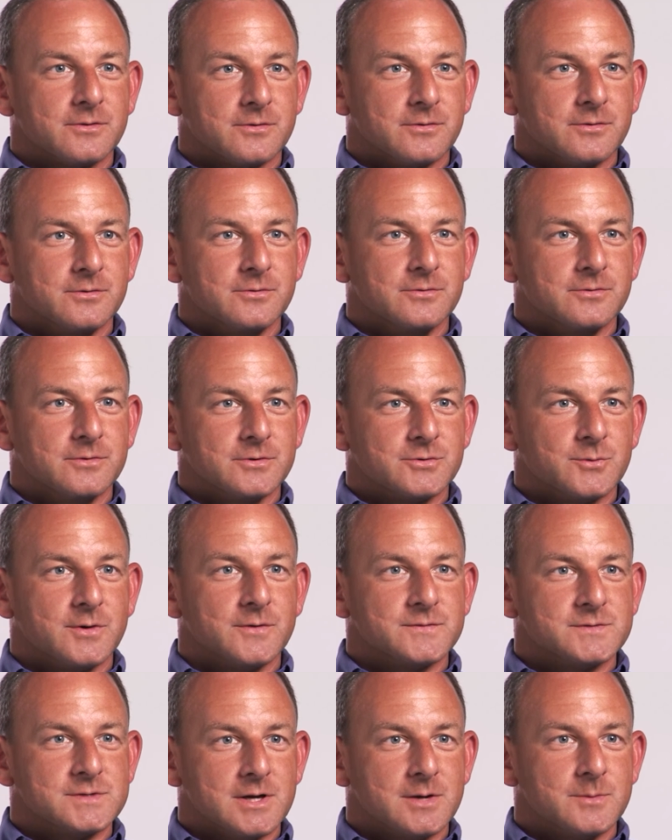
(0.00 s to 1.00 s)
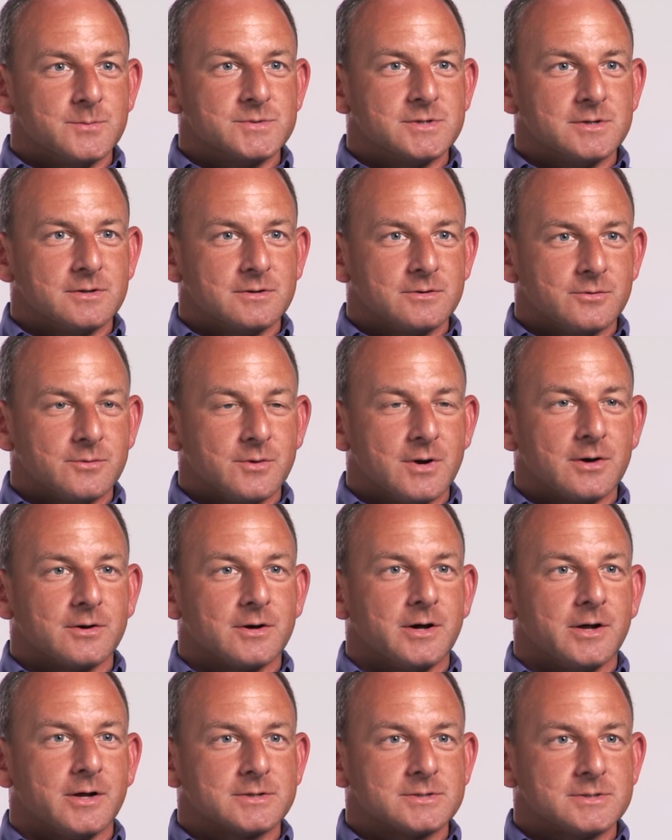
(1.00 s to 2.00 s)
through the 12 steps and through
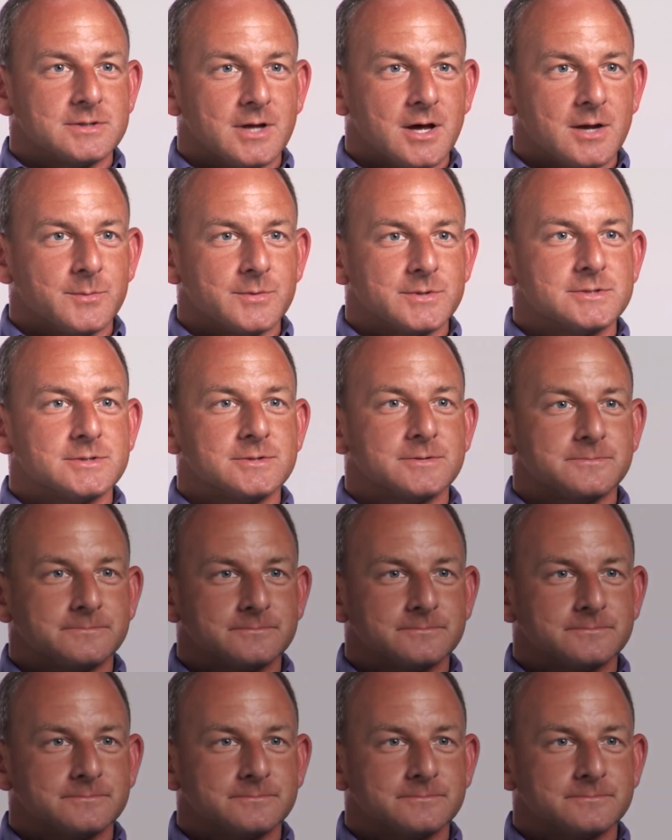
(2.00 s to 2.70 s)
Alcoholics Anonymous.